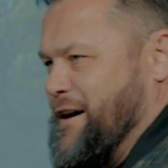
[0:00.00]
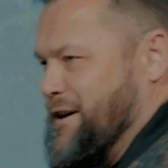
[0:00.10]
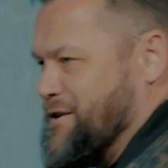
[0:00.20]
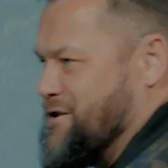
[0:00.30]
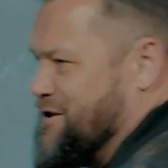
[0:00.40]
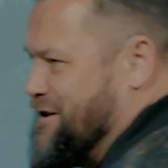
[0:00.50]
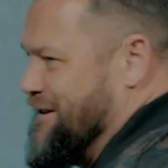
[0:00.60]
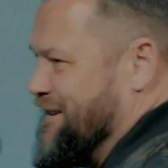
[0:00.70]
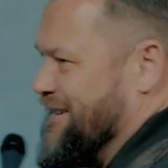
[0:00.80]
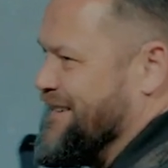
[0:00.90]
touch
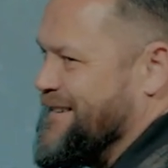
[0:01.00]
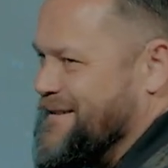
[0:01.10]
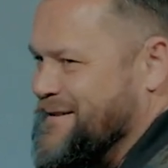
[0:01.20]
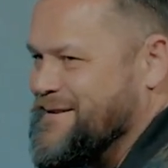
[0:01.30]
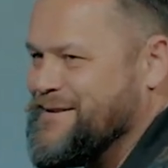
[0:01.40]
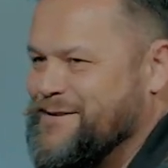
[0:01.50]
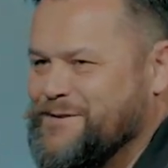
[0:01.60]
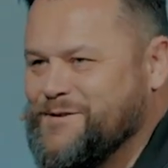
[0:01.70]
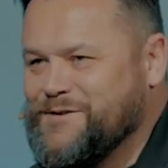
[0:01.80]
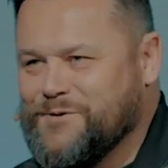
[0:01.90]

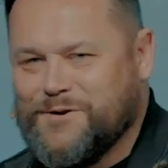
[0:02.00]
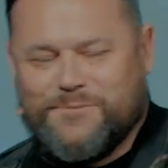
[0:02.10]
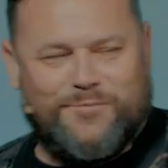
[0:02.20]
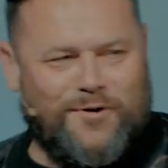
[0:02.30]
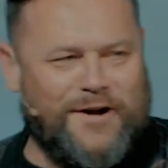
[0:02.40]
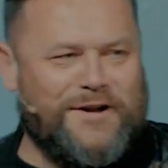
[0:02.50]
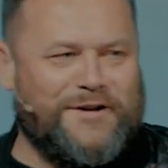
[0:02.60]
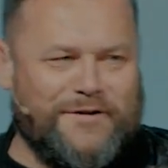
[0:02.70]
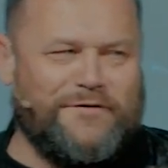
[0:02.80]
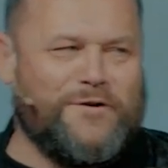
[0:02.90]
to a pretty
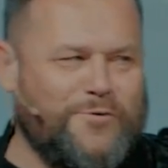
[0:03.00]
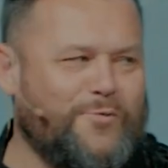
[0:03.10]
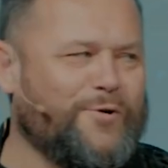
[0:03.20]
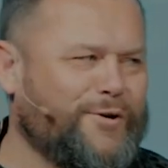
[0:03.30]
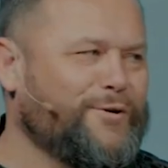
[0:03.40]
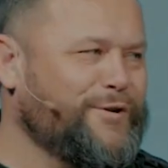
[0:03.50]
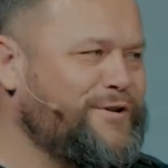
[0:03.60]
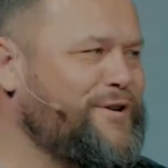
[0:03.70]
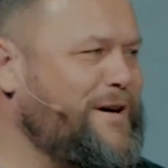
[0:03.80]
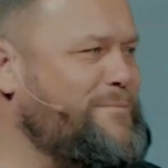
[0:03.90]
difficult world
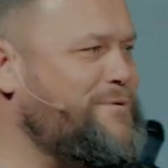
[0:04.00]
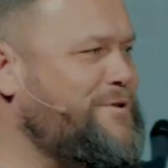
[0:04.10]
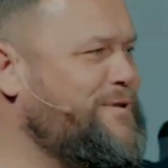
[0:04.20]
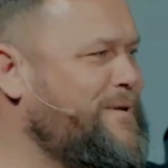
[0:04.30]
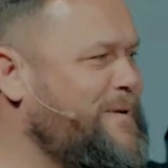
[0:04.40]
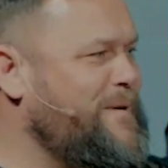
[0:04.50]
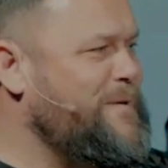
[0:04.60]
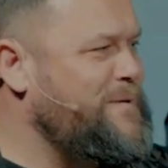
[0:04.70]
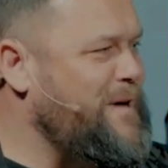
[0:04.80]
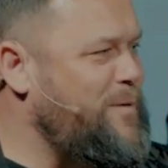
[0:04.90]
at times
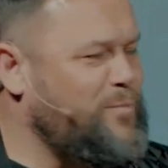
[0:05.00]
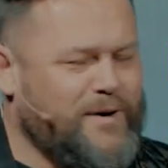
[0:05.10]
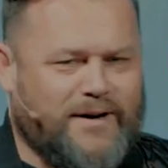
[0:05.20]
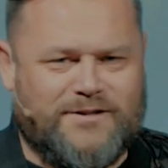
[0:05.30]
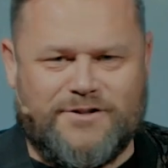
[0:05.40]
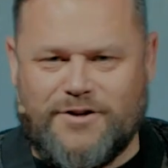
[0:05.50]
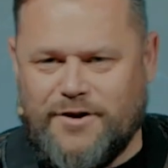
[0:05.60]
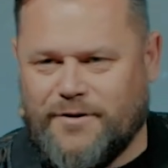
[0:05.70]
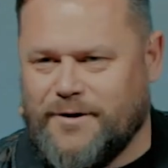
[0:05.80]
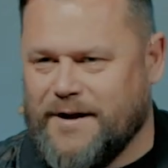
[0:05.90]
that brings
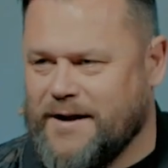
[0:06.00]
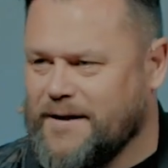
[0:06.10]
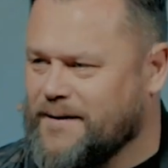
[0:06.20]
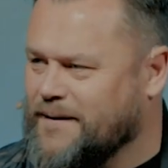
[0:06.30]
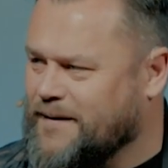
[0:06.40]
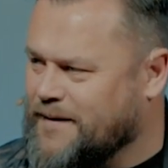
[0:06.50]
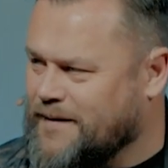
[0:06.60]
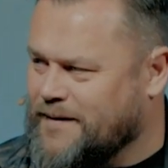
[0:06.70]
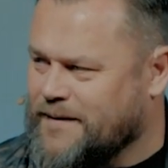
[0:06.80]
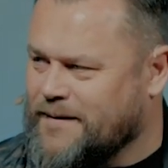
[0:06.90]
security
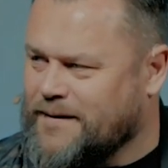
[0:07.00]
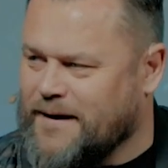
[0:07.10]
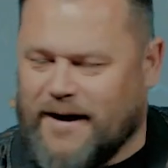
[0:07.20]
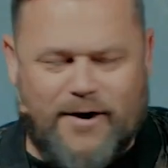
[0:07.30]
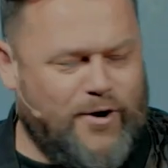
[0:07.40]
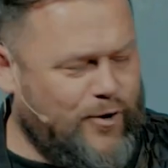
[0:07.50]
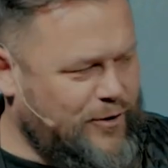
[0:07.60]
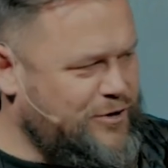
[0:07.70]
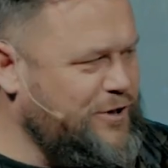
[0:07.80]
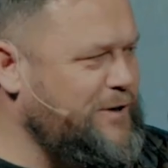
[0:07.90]
and
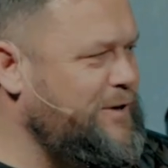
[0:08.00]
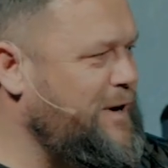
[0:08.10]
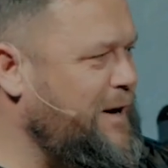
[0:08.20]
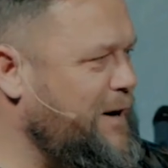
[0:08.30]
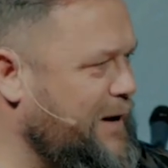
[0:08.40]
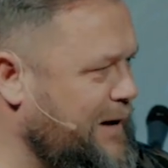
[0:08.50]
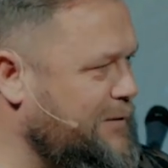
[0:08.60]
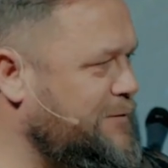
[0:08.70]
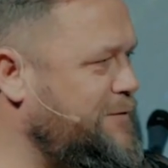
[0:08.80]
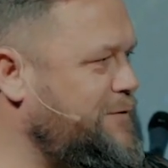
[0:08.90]
nurture and
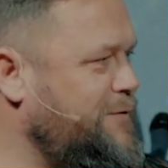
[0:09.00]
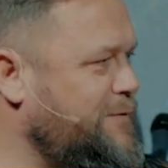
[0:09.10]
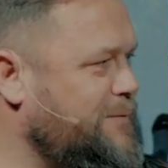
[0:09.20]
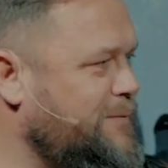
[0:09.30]
love